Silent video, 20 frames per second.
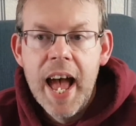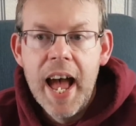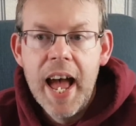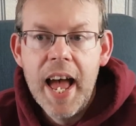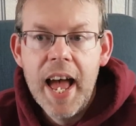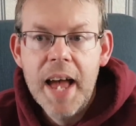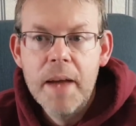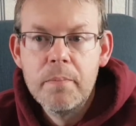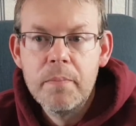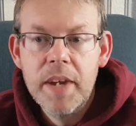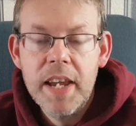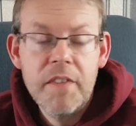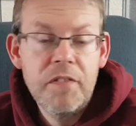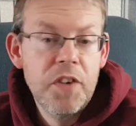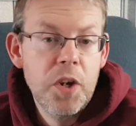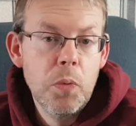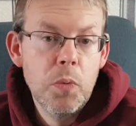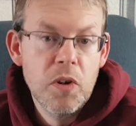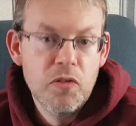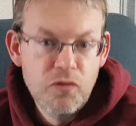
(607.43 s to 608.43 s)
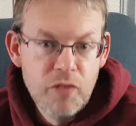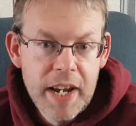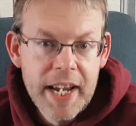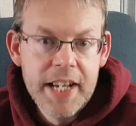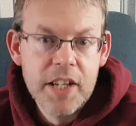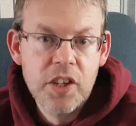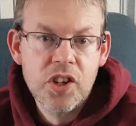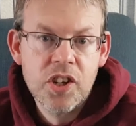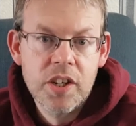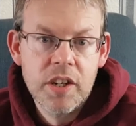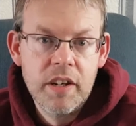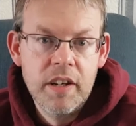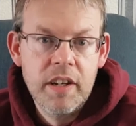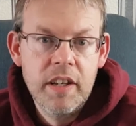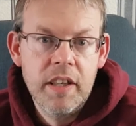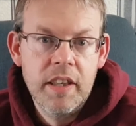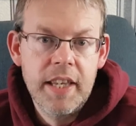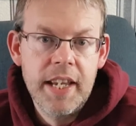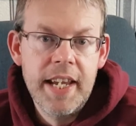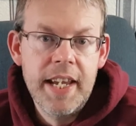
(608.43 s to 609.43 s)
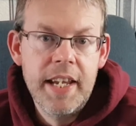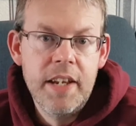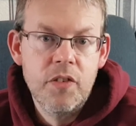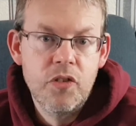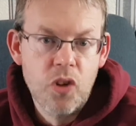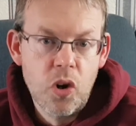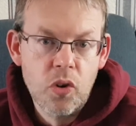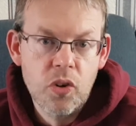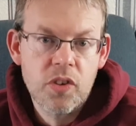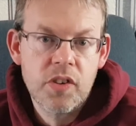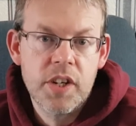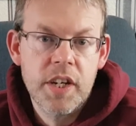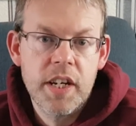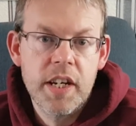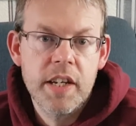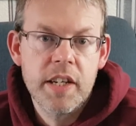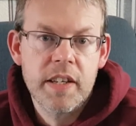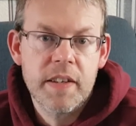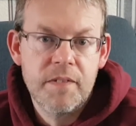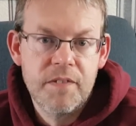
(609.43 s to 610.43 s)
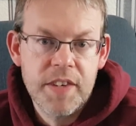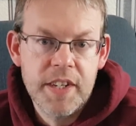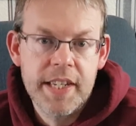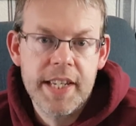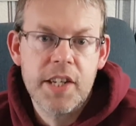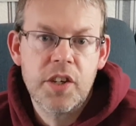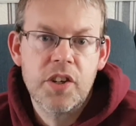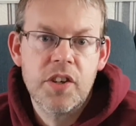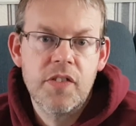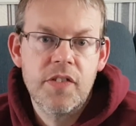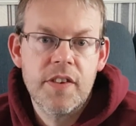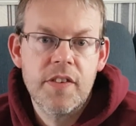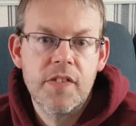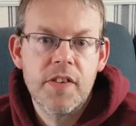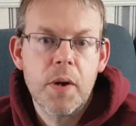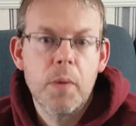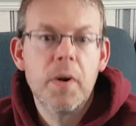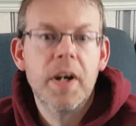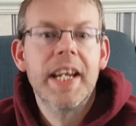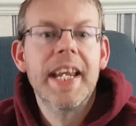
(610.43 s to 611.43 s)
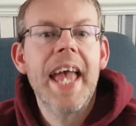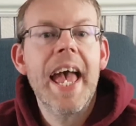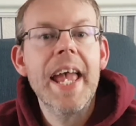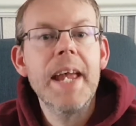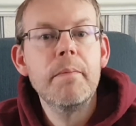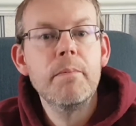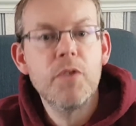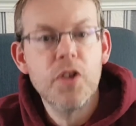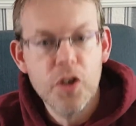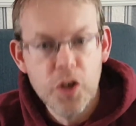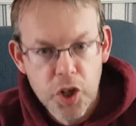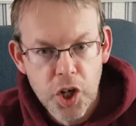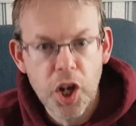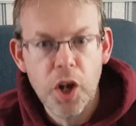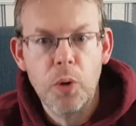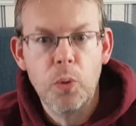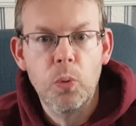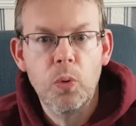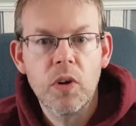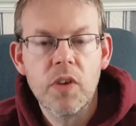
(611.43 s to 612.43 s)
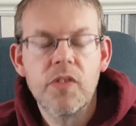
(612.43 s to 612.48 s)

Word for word: Um, if you were rich, the doctors, the physicians, and so on came to you,